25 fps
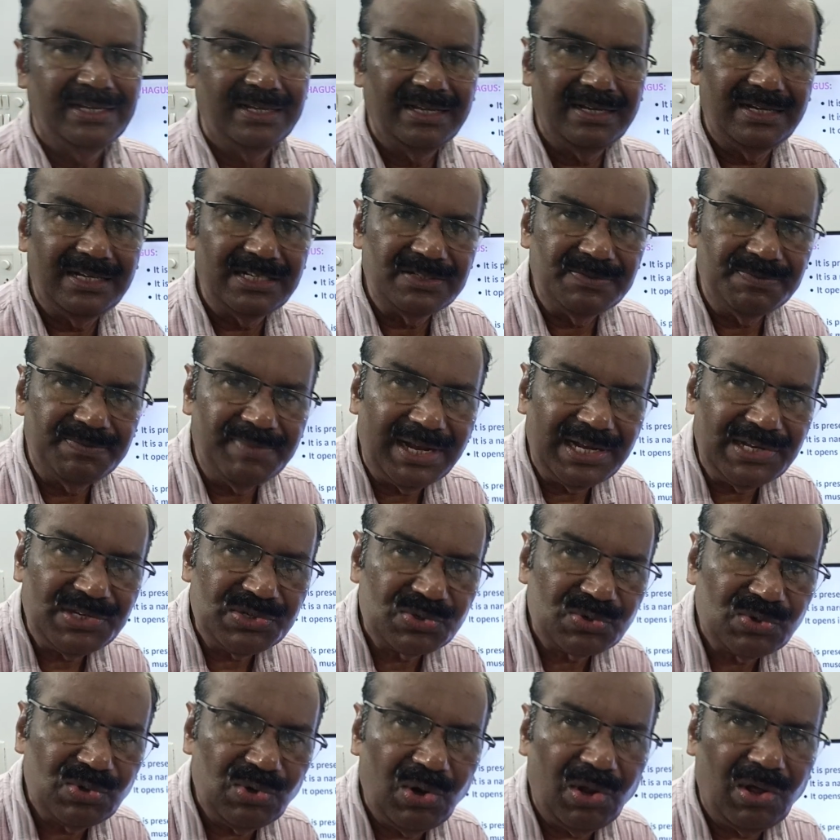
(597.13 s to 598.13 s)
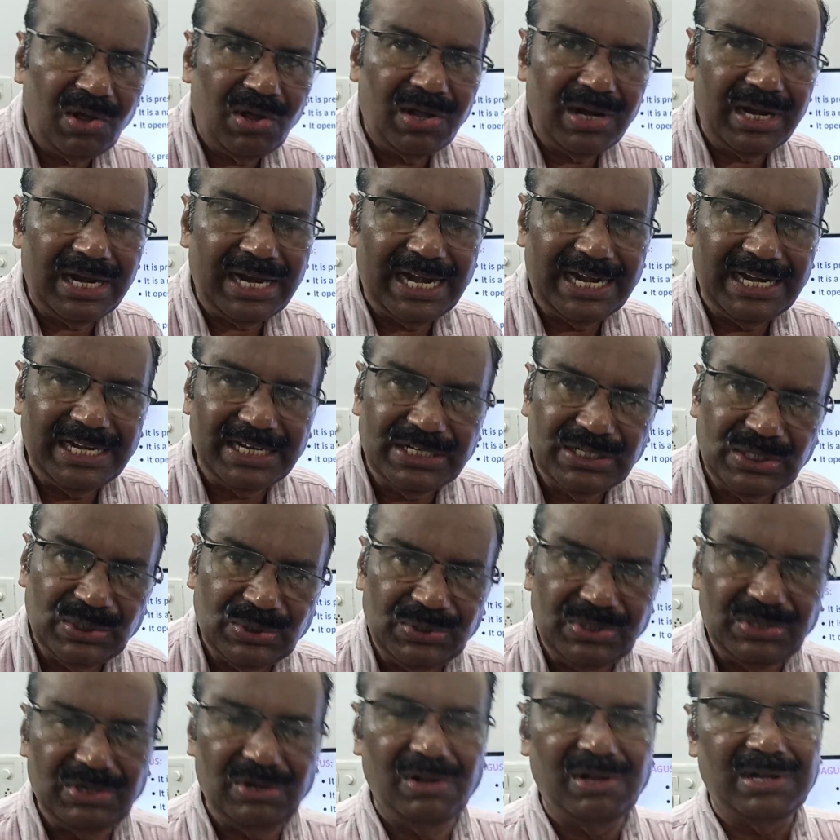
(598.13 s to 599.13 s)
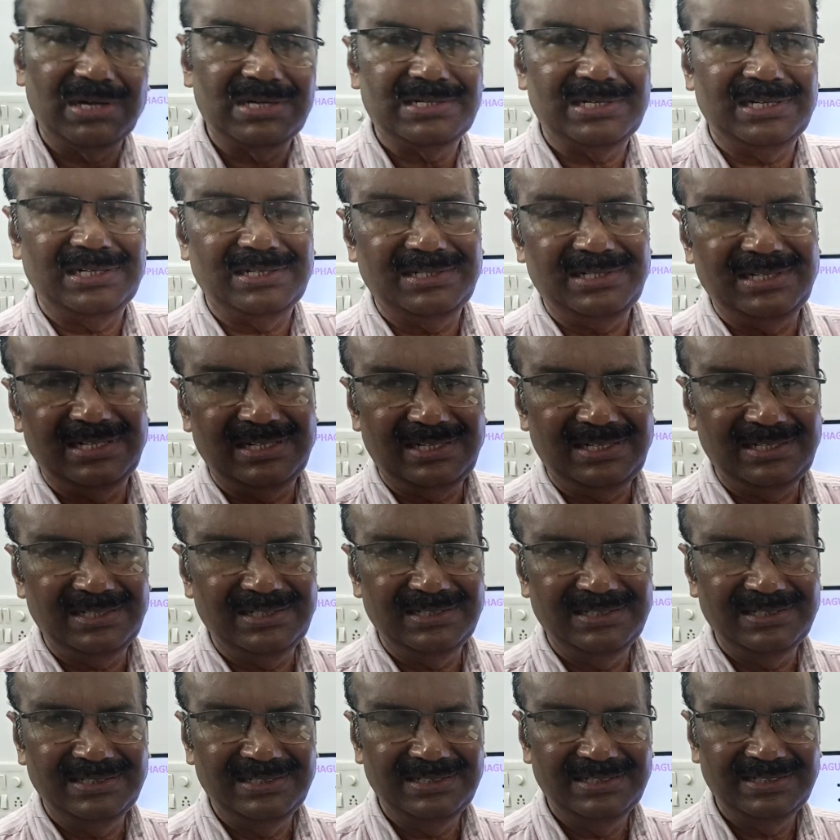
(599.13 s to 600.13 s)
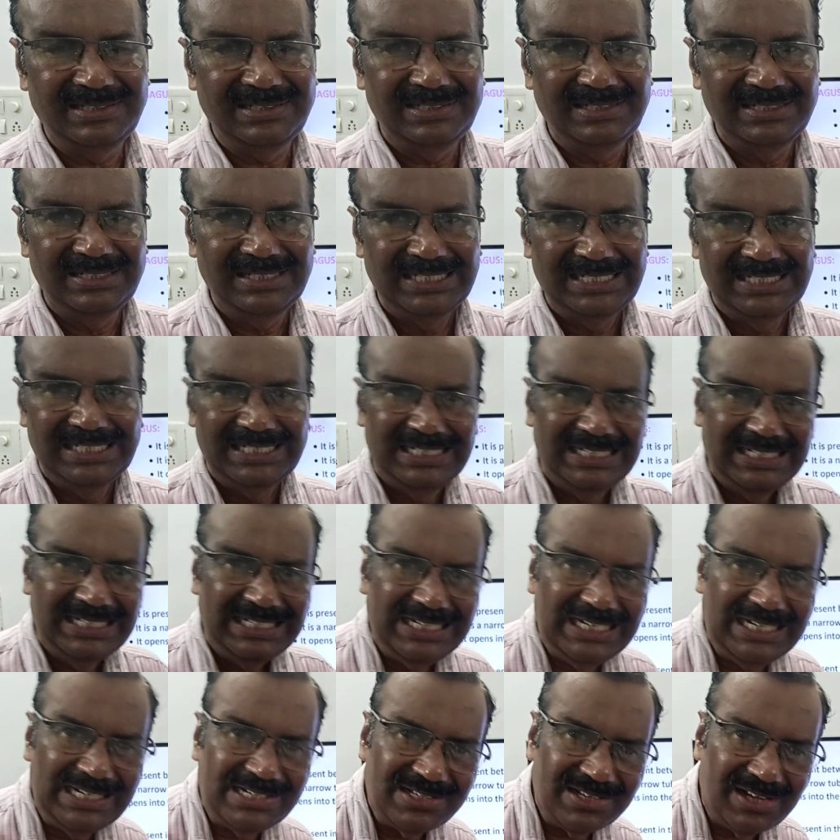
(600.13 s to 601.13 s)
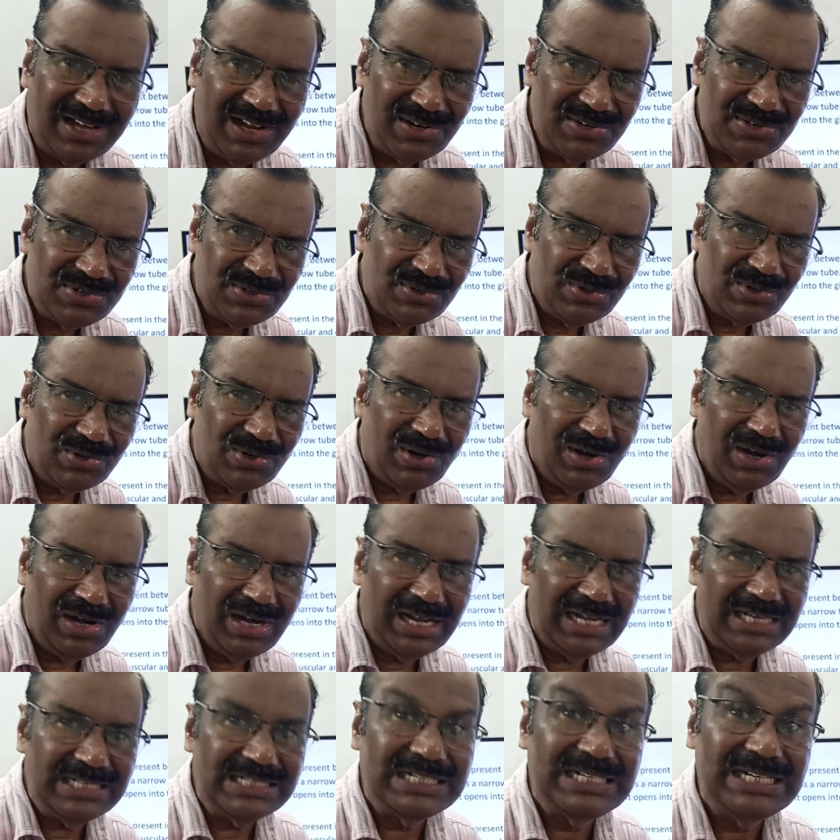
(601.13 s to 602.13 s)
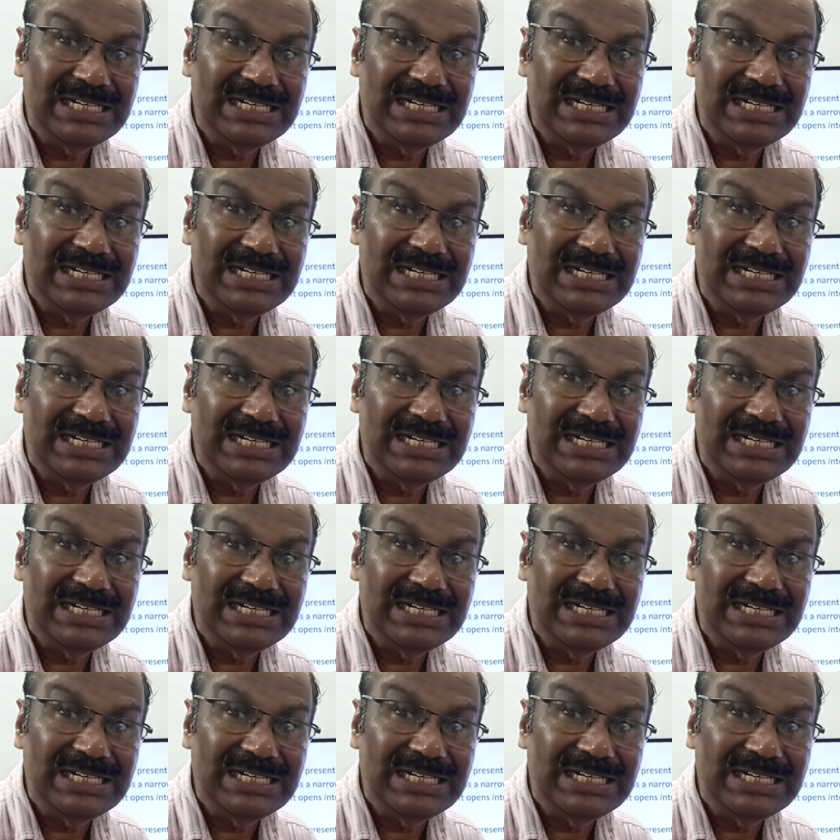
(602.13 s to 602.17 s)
It is muscular and cuticular structure. It is also called as